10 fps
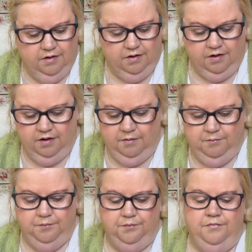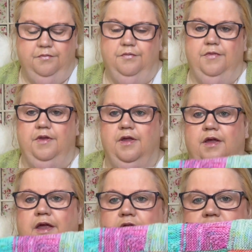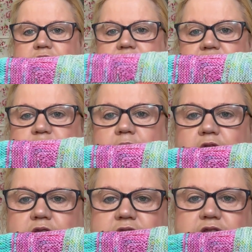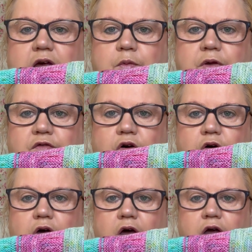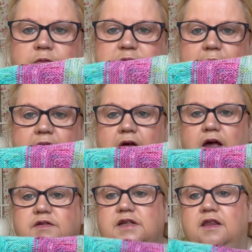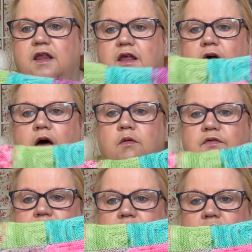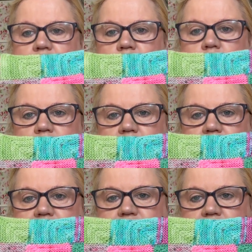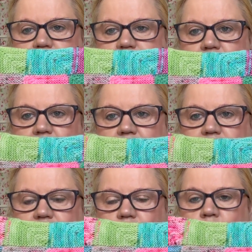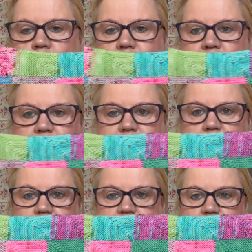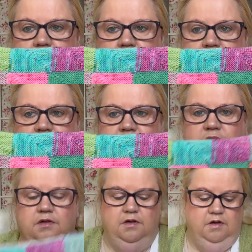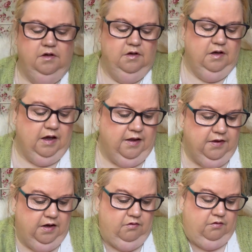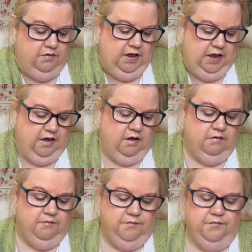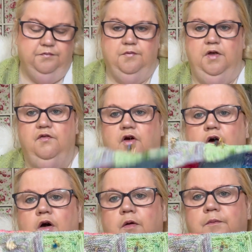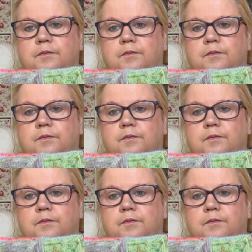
get rid of the stitch markers. So we've got homespun house, and then the whole of that row is homespun house. All of those are homespun house. And then on here we've got